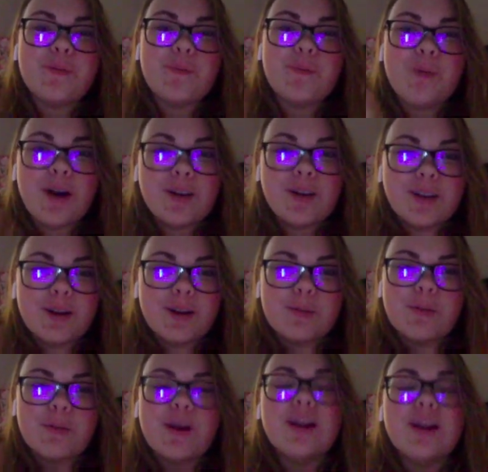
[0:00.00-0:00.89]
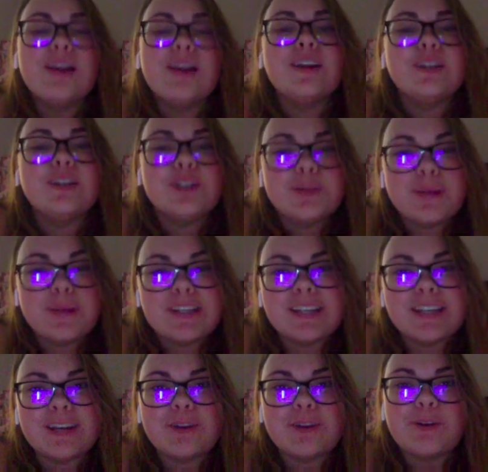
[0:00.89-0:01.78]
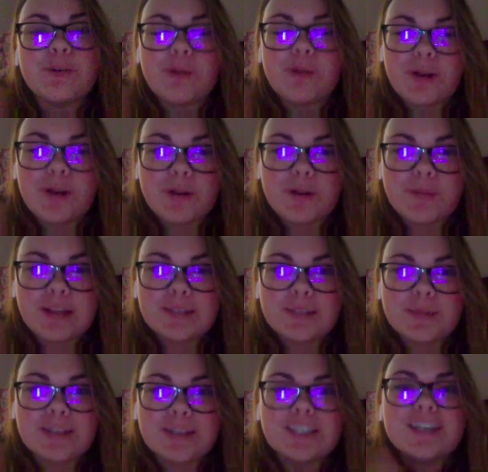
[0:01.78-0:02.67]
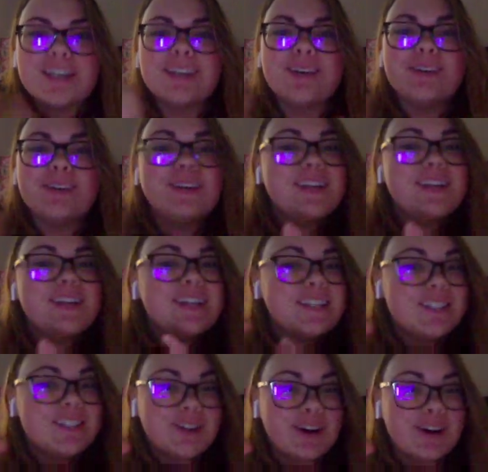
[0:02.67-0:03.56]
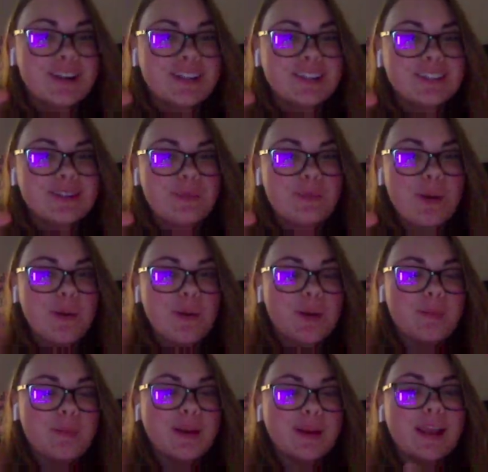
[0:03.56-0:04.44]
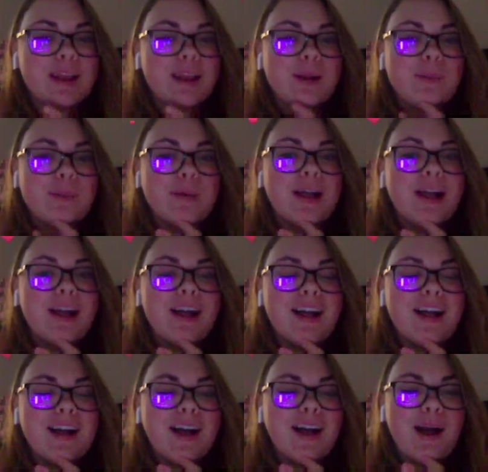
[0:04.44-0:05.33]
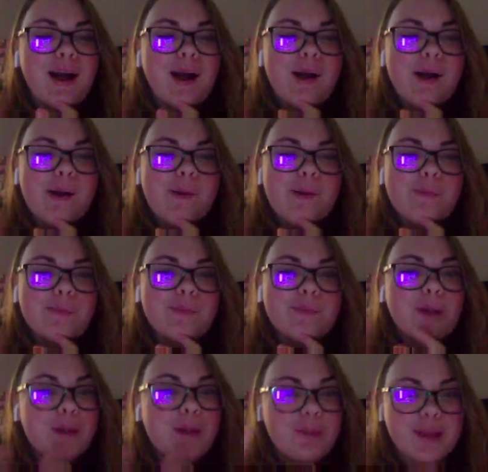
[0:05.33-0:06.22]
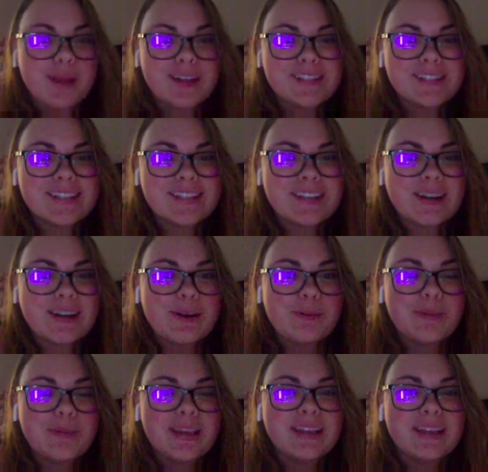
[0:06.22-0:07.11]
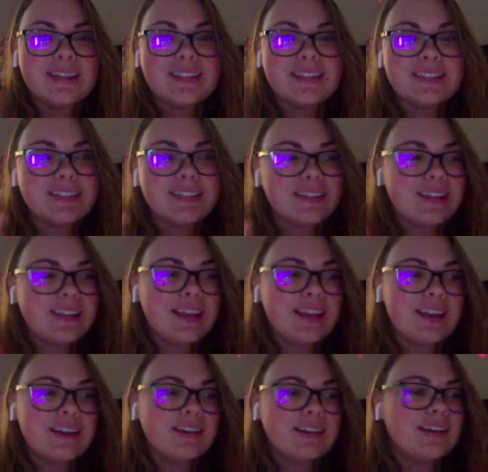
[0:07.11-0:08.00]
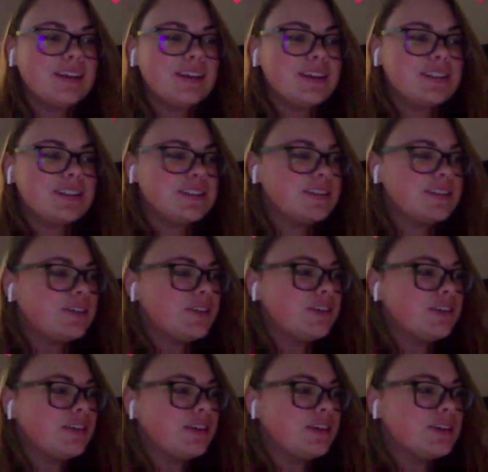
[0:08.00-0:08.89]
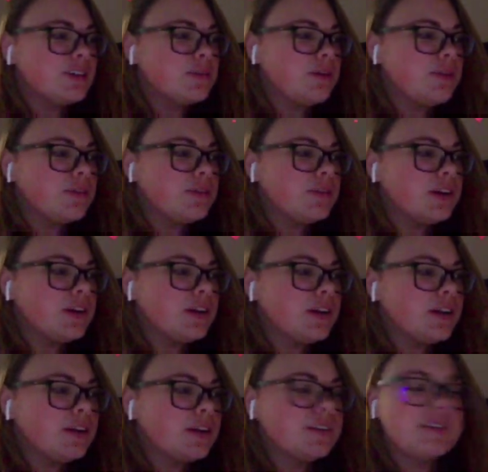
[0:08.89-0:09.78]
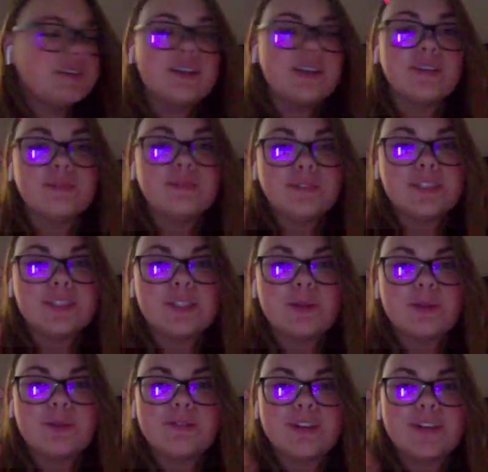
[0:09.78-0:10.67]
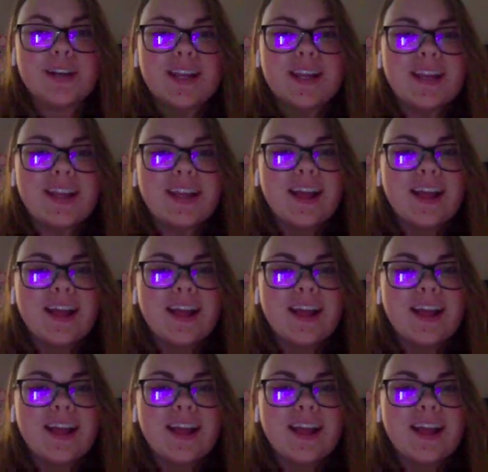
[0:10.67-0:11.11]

welcome to my channel, or welcome back to my channel. Sorry, this is on my webcam. Hope you guys can hear me. It's late at night. It's literally like 12:30. Yeah, it's 12:30.